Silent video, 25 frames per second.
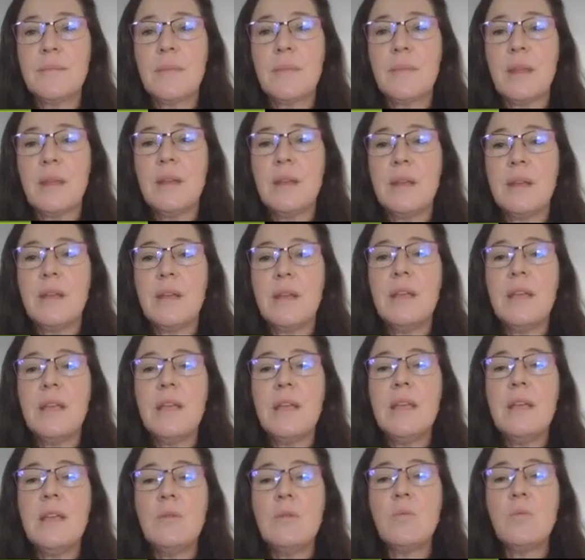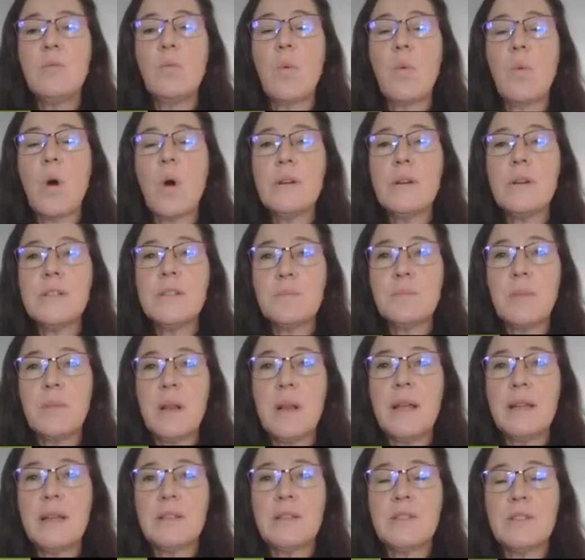He was playing
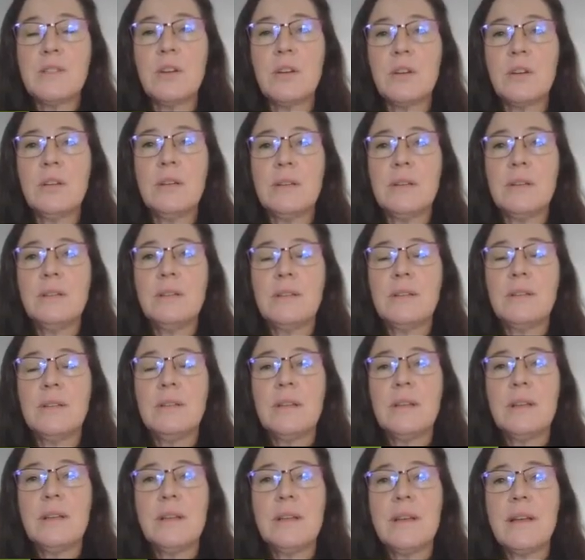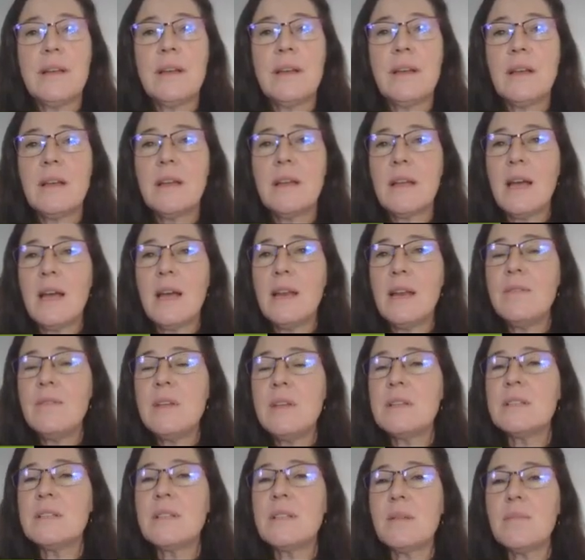soccer. Kind of there's
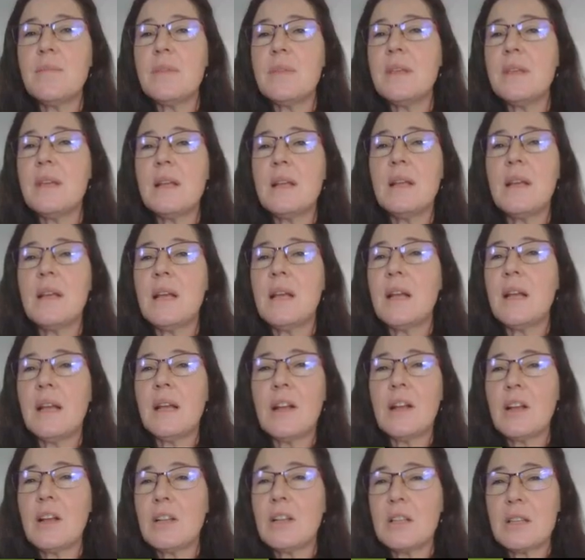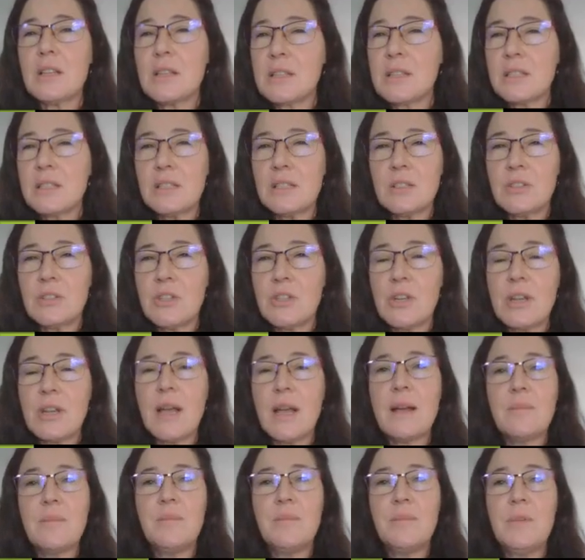something still to come. You
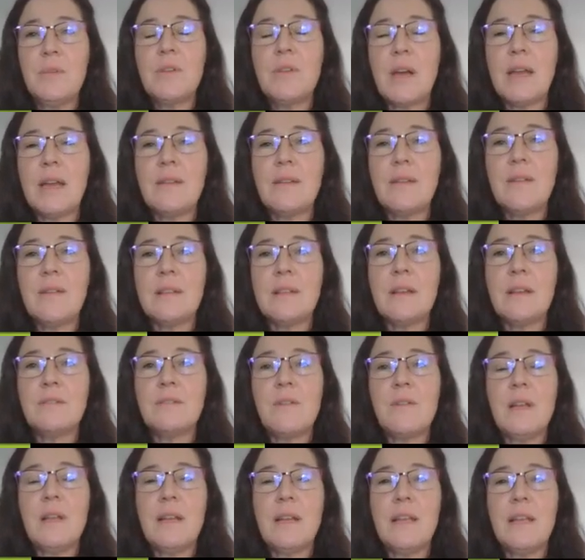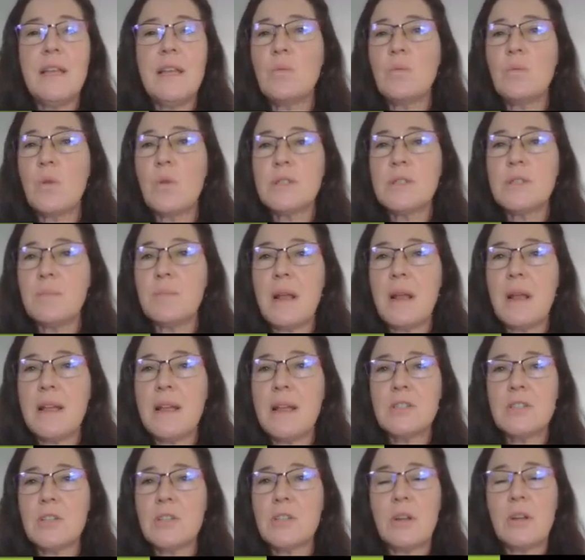kind of get that feeling. He was playing
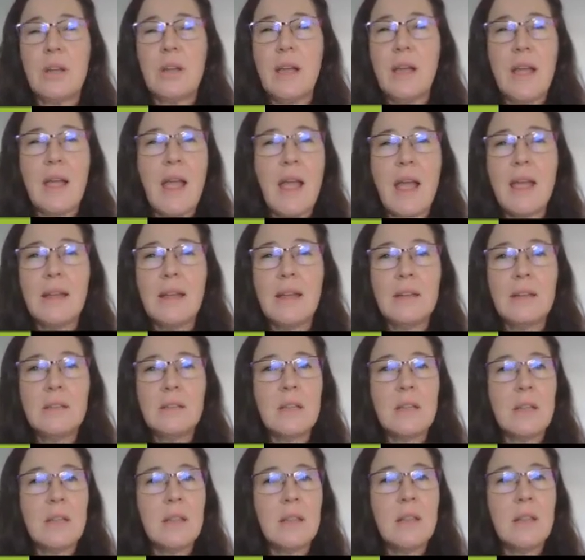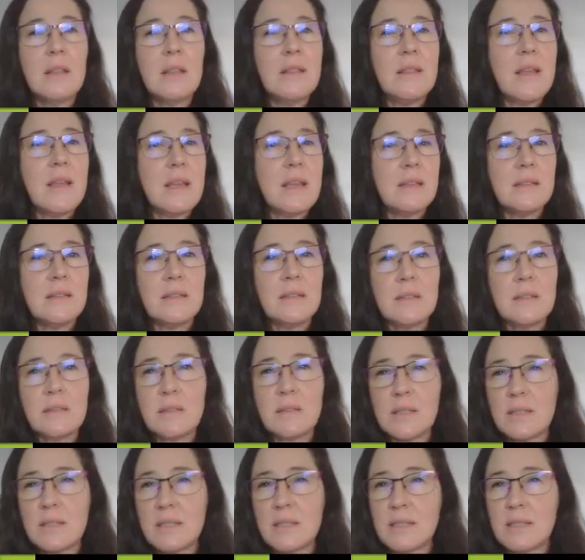soccer and then
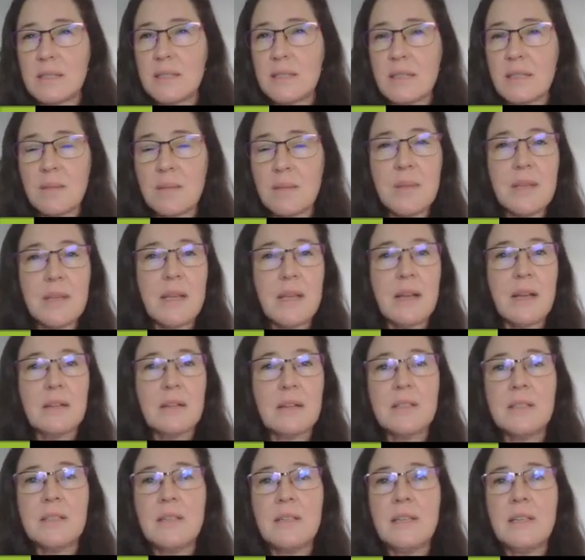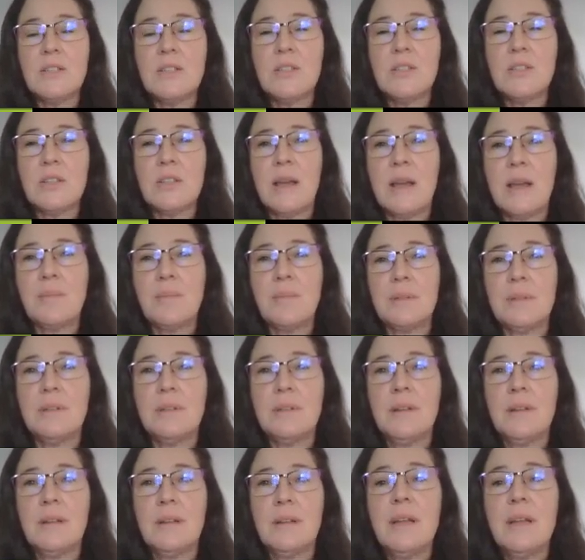something else needs to happen.
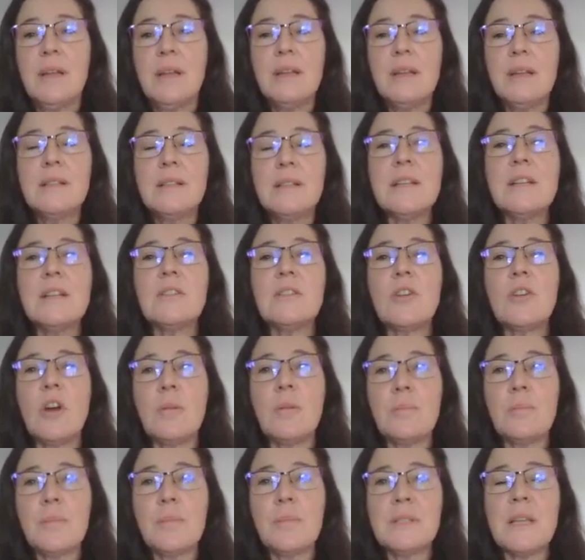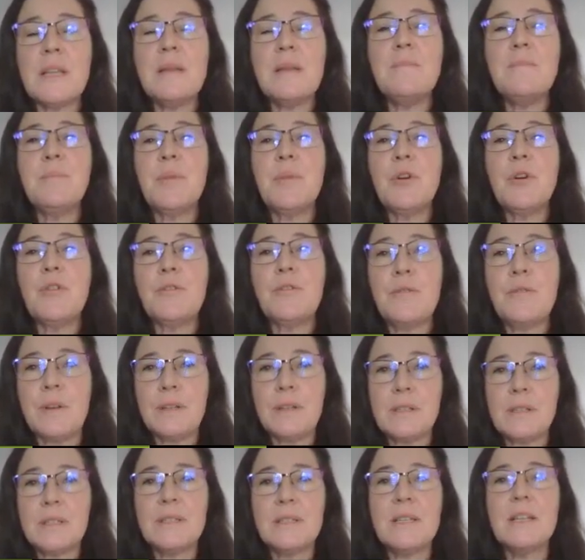It's imperfect, it's
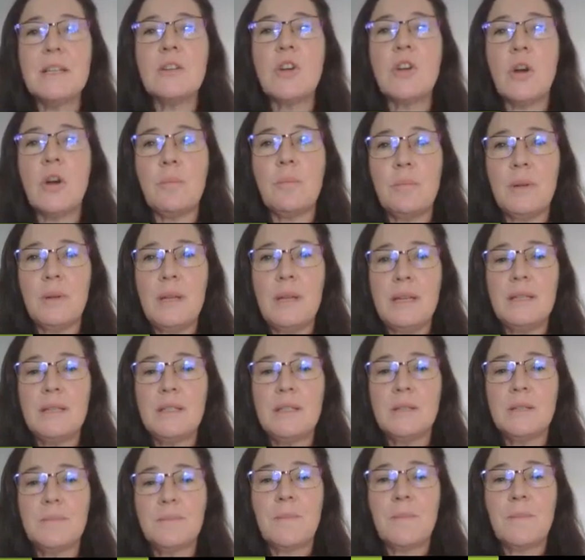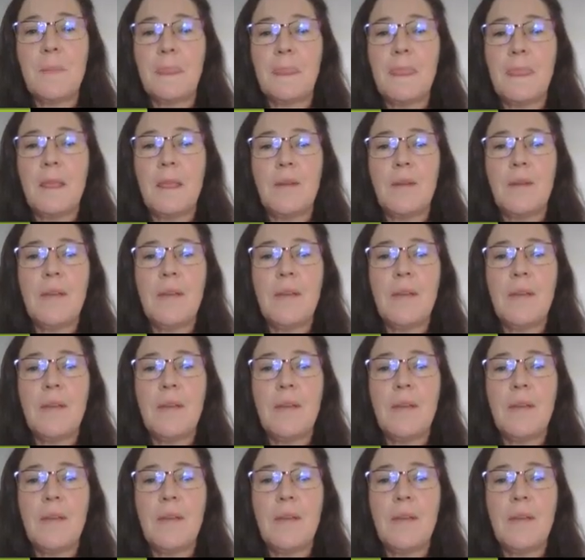incomplete. Okay.